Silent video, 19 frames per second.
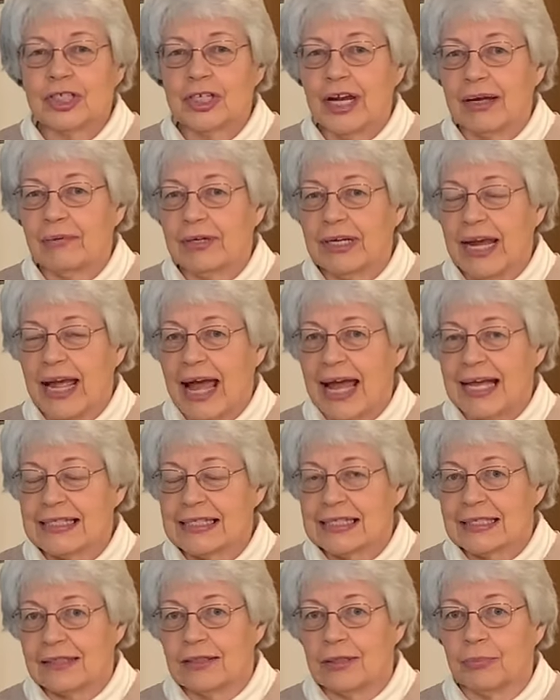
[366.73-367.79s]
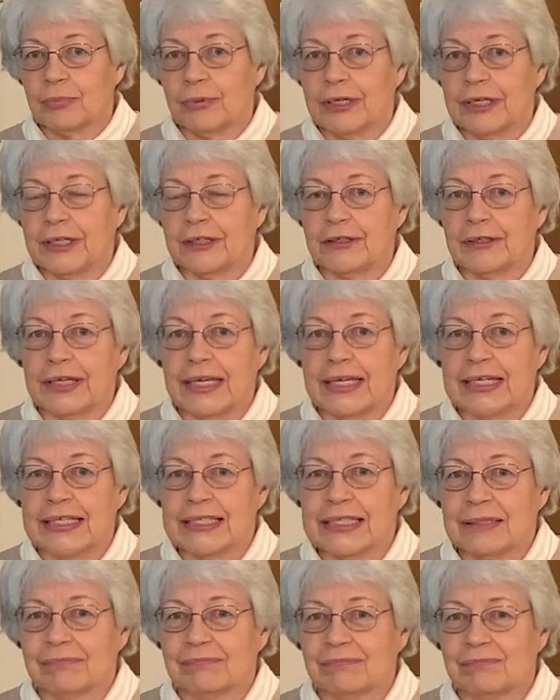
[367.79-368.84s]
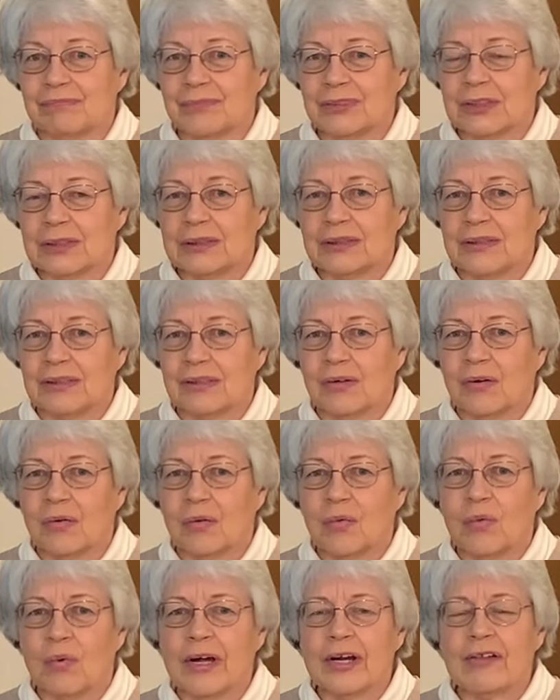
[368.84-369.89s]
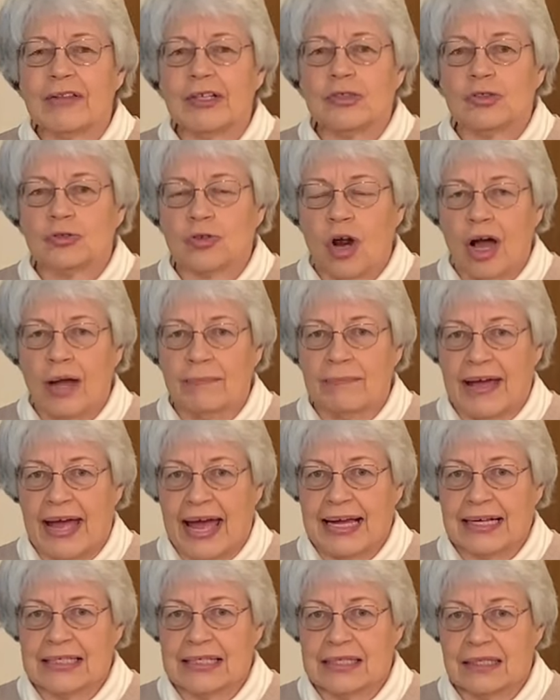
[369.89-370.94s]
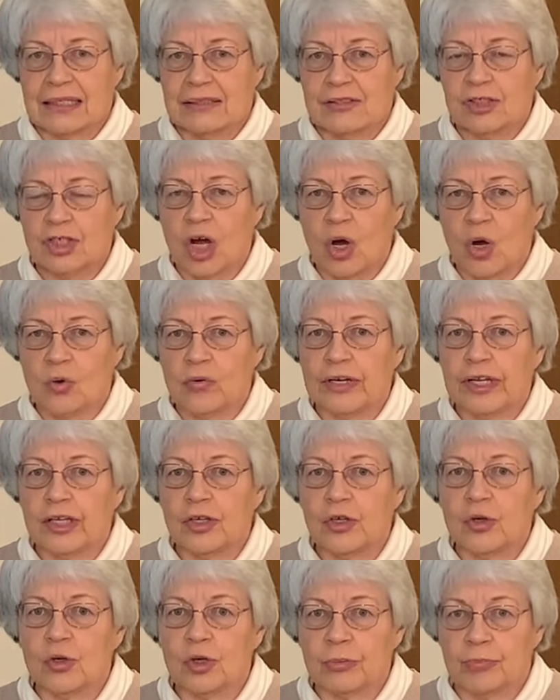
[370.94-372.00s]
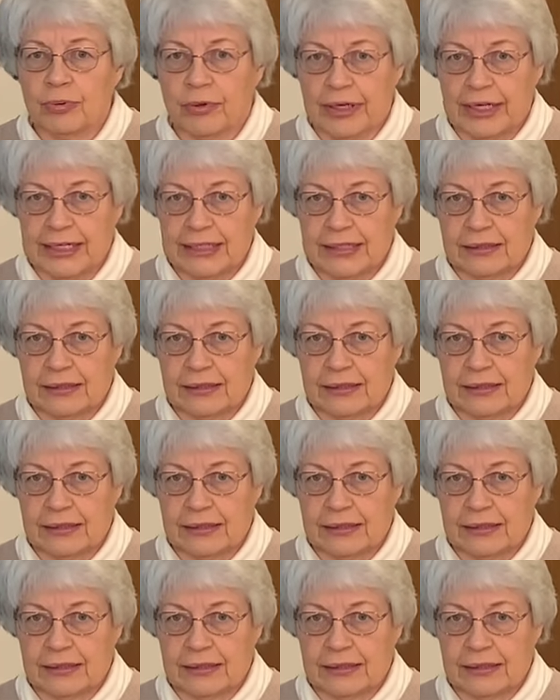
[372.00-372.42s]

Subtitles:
I would ask the breeder is, what are the drawbacks to owning your breed?